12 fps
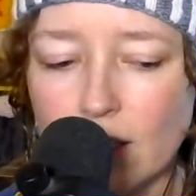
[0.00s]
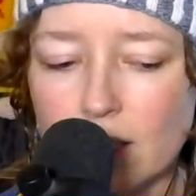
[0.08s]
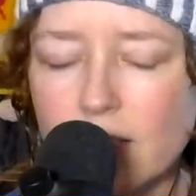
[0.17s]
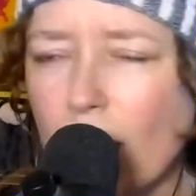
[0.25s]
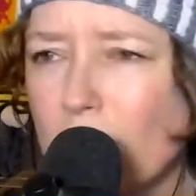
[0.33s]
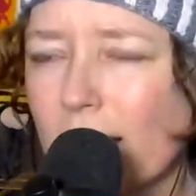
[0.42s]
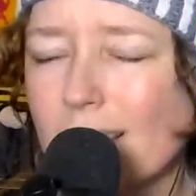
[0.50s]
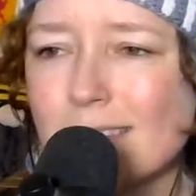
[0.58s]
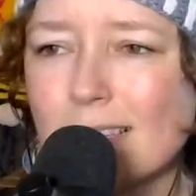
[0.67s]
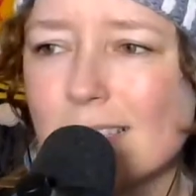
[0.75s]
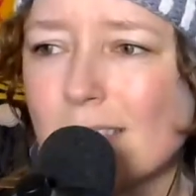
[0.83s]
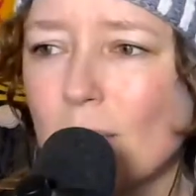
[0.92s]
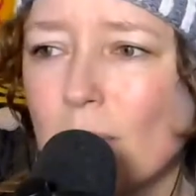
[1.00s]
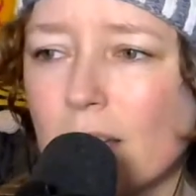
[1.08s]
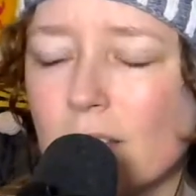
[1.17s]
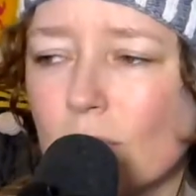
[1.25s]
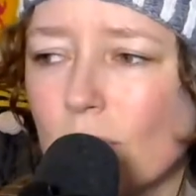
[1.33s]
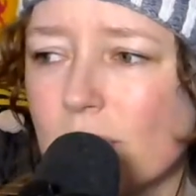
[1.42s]
Not because he's some
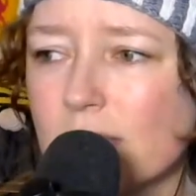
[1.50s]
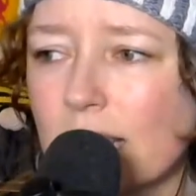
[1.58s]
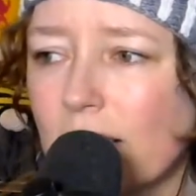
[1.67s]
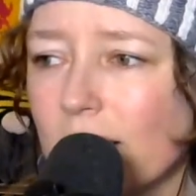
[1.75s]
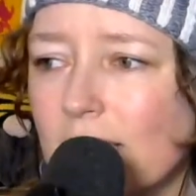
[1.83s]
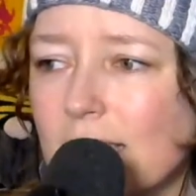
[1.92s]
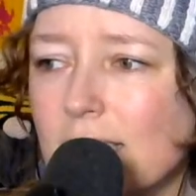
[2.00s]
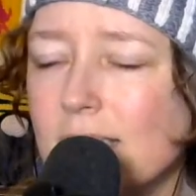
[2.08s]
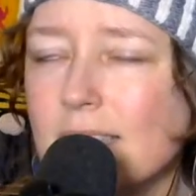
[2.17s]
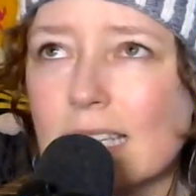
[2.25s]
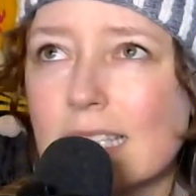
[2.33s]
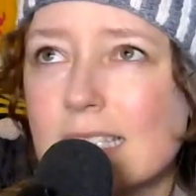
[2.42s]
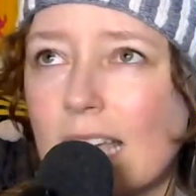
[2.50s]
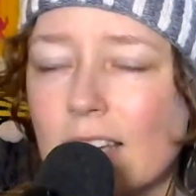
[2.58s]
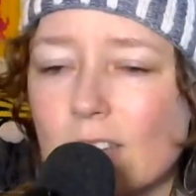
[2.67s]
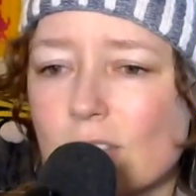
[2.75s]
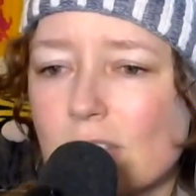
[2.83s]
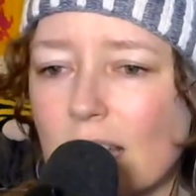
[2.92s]
authoritarian
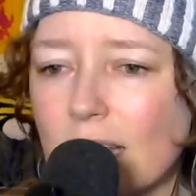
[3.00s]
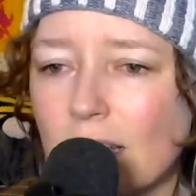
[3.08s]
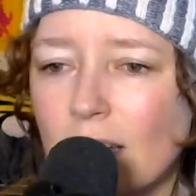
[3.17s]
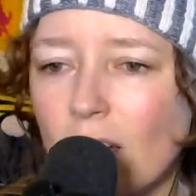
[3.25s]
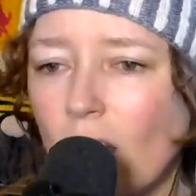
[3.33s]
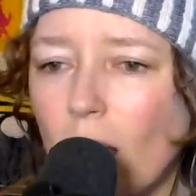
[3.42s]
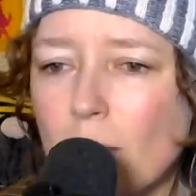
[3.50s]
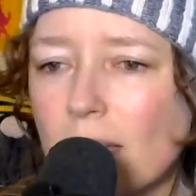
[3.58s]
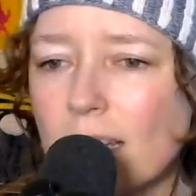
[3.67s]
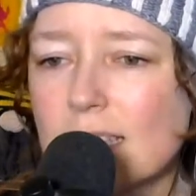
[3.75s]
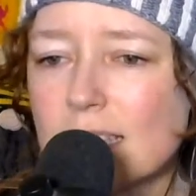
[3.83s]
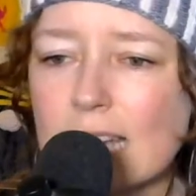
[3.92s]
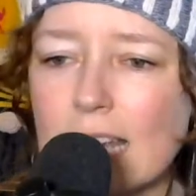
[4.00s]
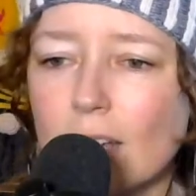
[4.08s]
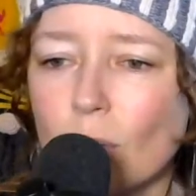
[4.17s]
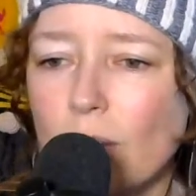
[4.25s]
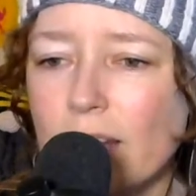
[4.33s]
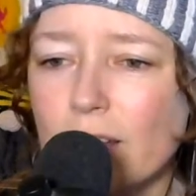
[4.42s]
dictator who's like, I'm going to take
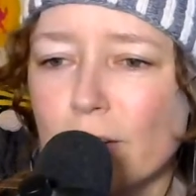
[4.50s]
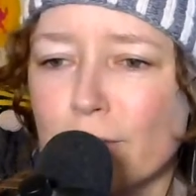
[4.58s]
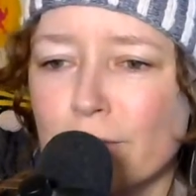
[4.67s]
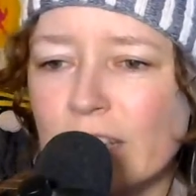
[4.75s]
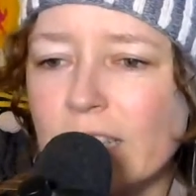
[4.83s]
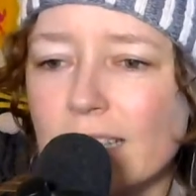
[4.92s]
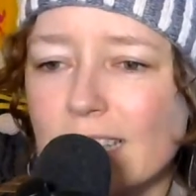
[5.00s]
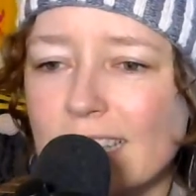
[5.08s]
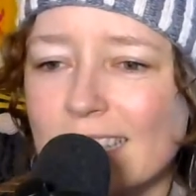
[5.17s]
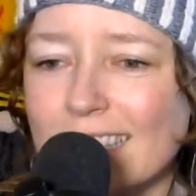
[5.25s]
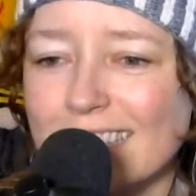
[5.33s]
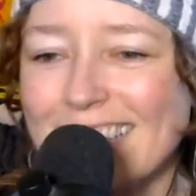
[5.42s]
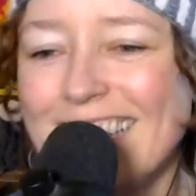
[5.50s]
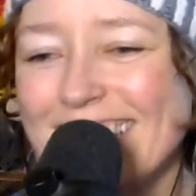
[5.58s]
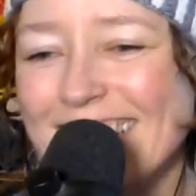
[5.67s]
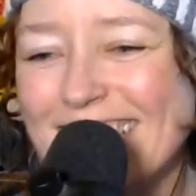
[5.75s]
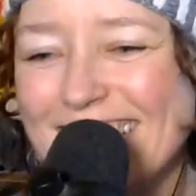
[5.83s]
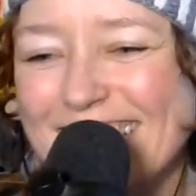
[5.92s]
away their fun.
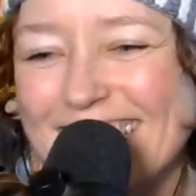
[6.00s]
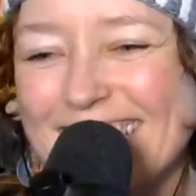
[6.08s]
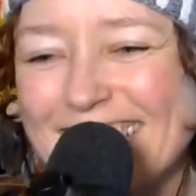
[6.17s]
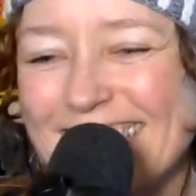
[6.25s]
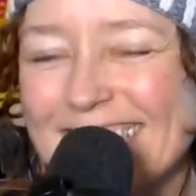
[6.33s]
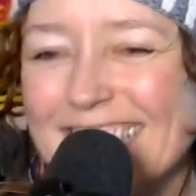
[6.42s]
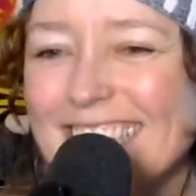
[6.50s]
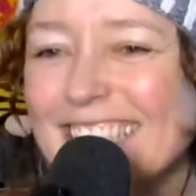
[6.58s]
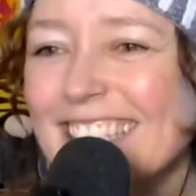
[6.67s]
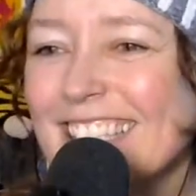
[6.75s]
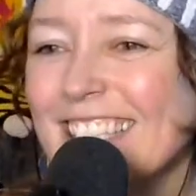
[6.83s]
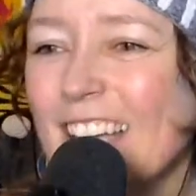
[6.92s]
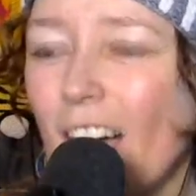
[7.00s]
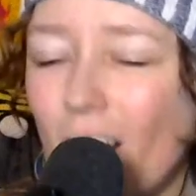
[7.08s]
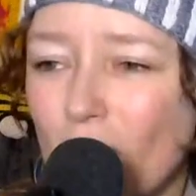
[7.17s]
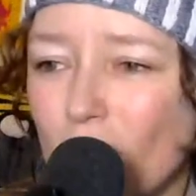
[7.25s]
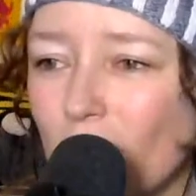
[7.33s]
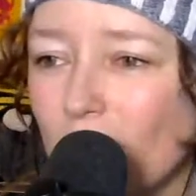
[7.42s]

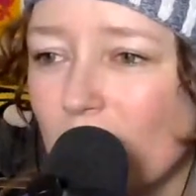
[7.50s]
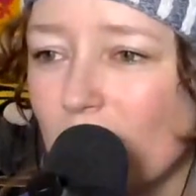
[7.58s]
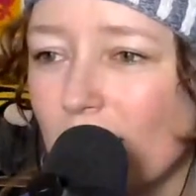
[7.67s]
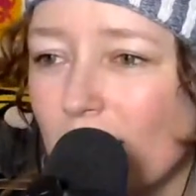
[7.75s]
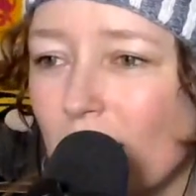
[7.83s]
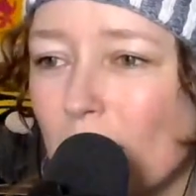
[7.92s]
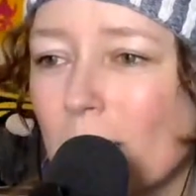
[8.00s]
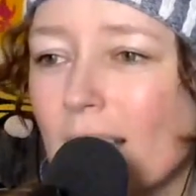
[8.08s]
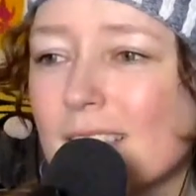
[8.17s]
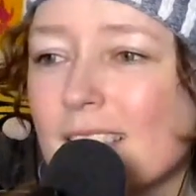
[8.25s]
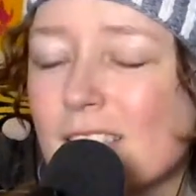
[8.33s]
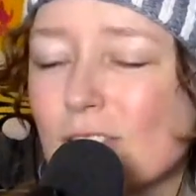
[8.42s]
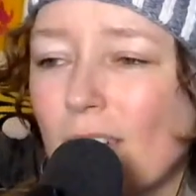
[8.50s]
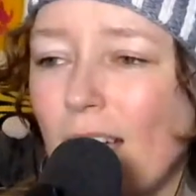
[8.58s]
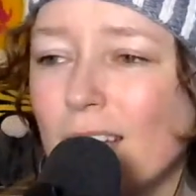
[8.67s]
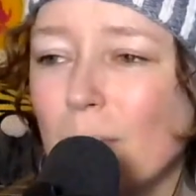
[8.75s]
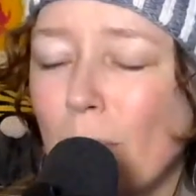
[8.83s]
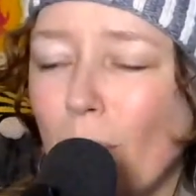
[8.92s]
No, because he's
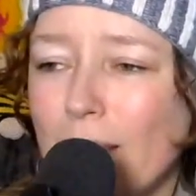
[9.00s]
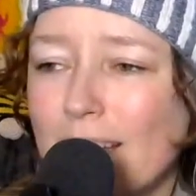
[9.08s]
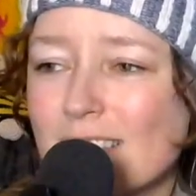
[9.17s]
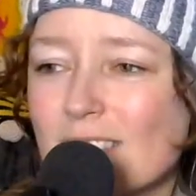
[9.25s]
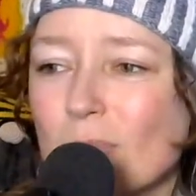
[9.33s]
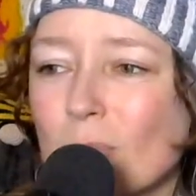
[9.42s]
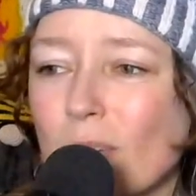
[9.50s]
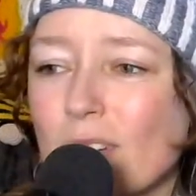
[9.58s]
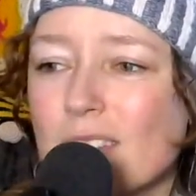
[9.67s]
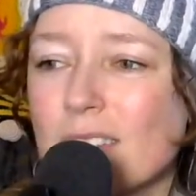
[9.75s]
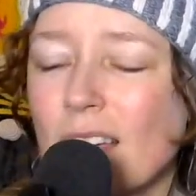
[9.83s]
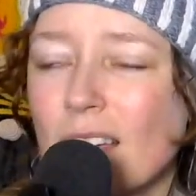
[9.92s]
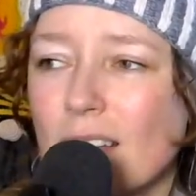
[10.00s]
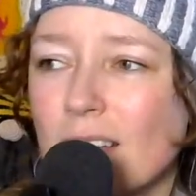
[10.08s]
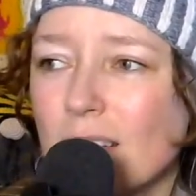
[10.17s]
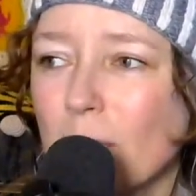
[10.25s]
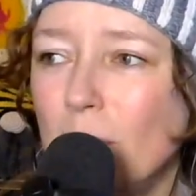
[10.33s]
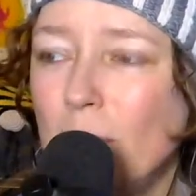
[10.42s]
trying to point us towards
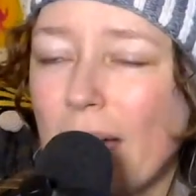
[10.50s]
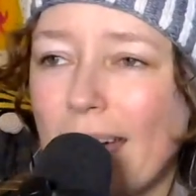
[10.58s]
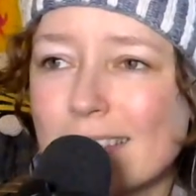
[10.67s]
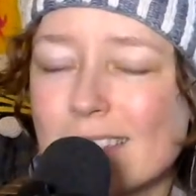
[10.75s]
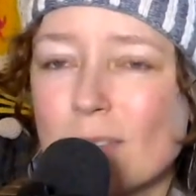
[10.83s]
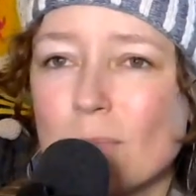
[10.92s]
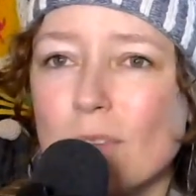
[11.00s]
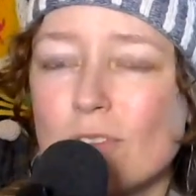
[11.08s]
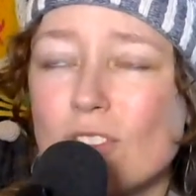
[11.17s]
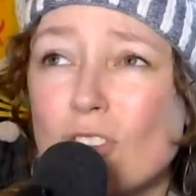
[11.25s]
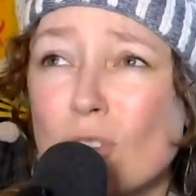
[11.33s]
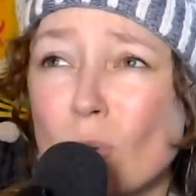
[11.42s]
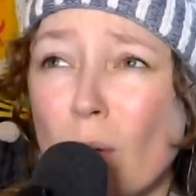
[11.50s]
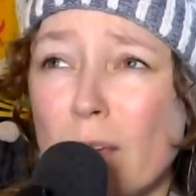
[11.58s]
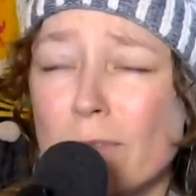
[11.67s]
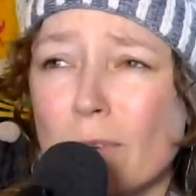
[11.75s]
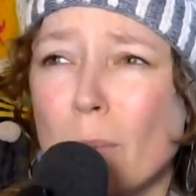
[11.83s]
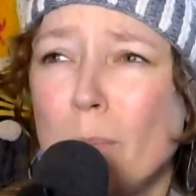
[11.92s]
the best, most
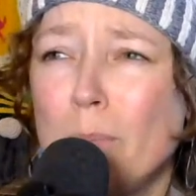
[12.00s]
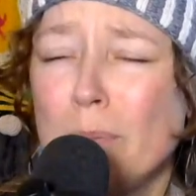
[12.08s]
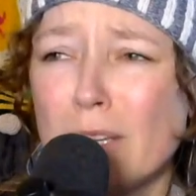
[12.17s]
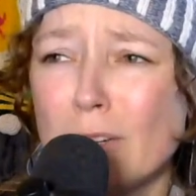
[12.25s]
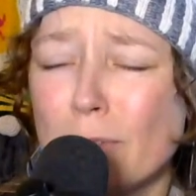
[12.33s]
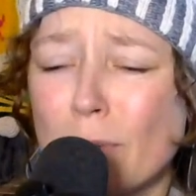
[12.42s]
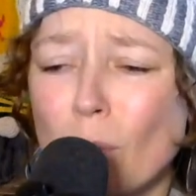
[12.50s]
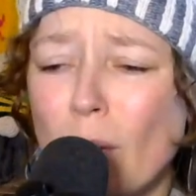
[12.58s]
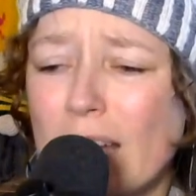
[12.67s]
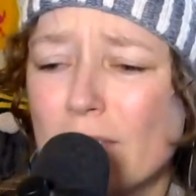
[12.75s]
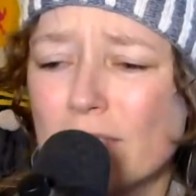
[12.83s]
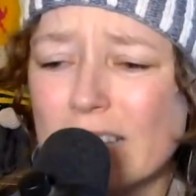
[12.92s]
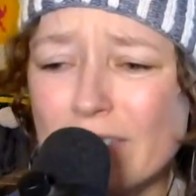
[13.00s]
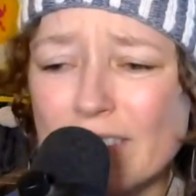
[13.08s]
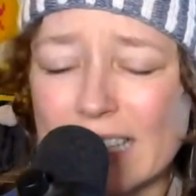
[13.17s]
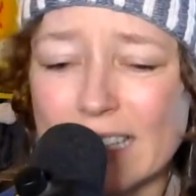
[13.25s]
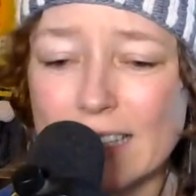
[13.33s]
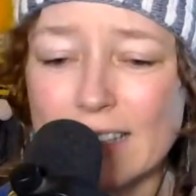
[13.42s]
joyful, beautiful way of
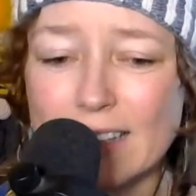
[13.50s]
living.